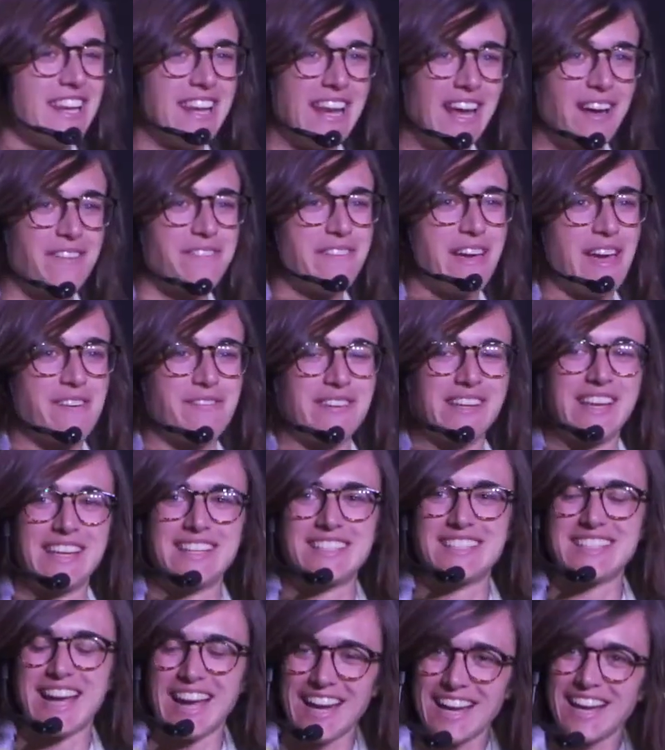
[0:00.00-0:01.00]
love having a
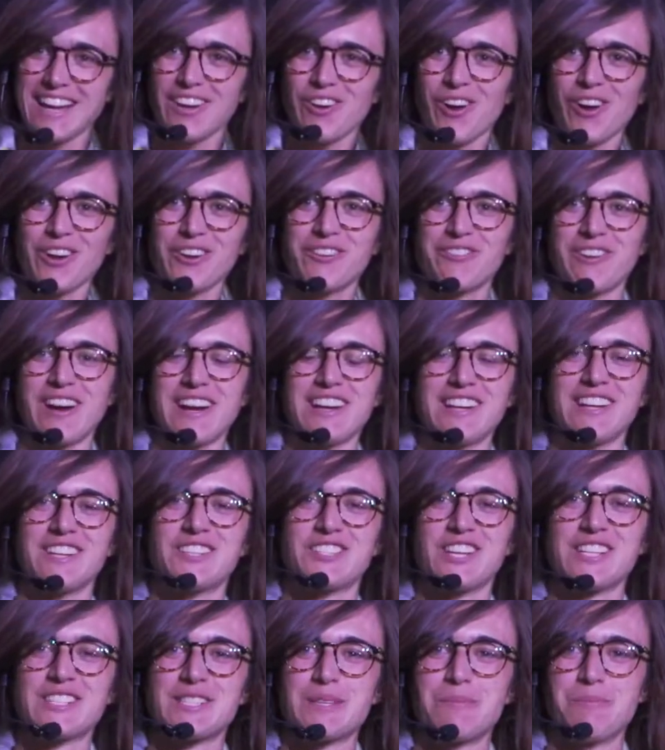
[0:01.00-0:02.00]
dialogue rather
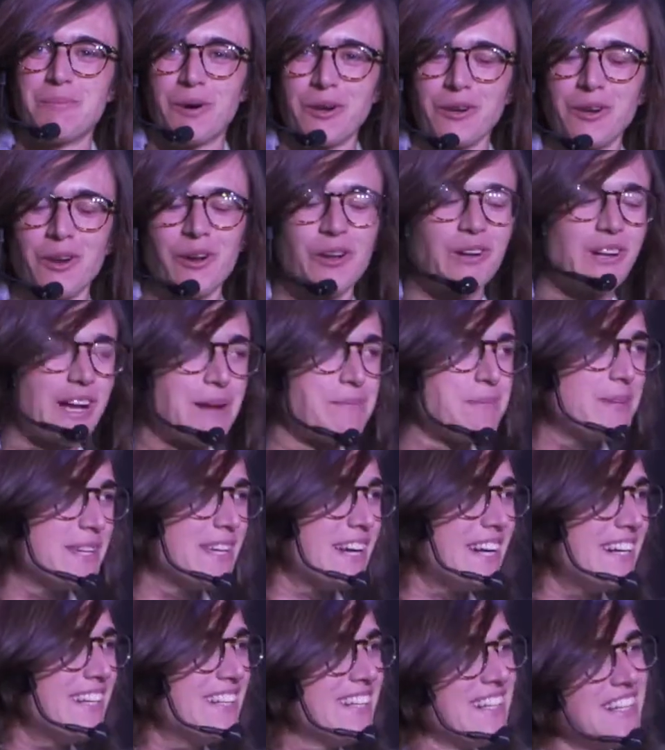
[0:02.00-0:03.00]
than just a monologue up
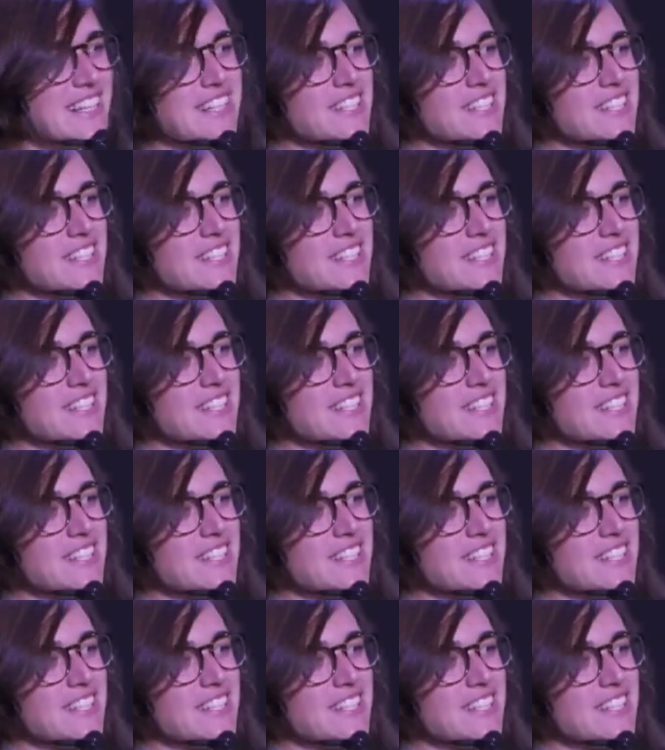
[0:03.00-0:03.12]
here.